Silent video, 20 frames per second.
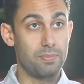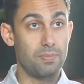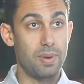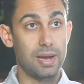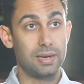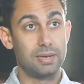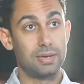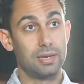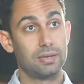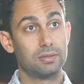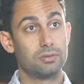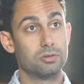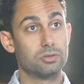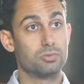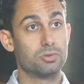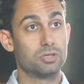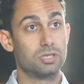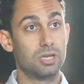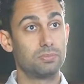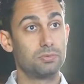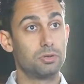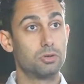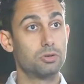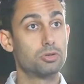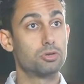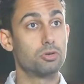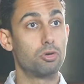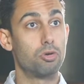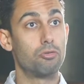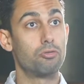binding those
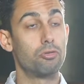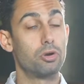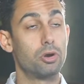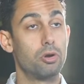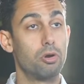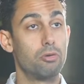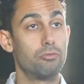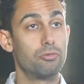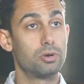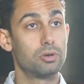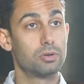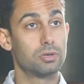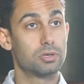receptors over and over,